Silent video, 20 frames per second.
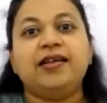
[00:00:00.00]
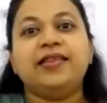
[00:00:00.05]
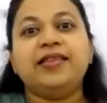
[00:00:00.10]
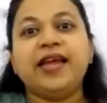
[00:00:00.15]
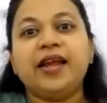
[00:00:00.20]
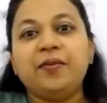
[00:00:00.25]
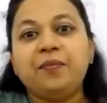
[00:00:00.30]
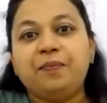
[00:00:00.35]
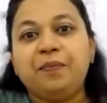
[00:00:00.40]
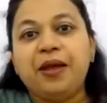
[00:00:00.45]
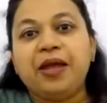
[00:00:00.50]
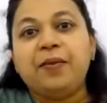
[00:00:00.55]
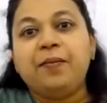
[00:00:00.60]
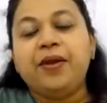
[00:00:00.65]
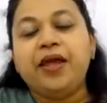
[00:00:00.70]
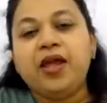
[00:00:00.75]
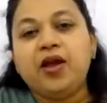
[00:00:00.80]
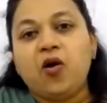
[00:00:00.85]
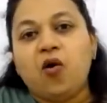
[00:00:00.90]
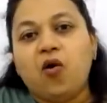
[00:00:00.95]
that
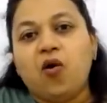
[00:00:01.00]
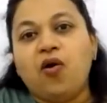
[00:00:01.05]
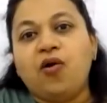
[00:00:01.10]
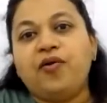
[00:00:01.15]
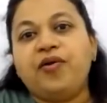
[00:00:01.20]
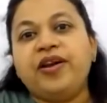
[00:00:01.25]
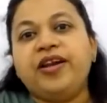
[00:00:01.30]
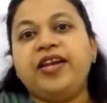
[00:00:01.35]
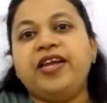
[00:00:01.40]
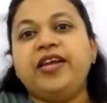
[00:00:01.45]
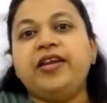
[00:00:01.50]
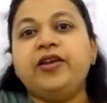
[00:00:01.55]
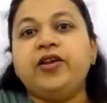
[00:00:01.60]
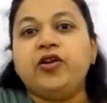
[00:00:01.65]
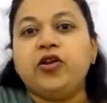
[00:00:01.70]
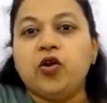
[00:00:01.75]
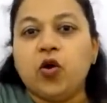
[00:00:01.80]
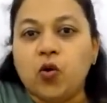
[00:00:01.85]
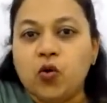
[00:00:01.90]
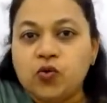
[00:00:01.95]
baby already
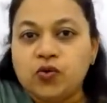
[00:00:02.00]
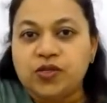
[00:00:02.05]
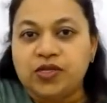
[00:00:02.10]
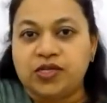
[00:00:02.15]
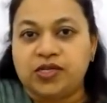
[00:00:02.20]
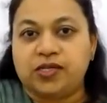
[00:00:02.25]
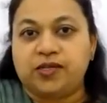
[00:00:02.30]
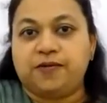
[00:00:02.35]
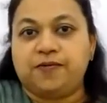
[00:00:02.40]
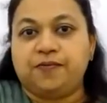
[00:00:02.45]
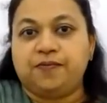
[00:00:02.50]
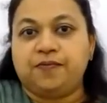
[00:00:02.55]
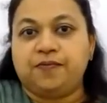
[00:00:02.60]
knows.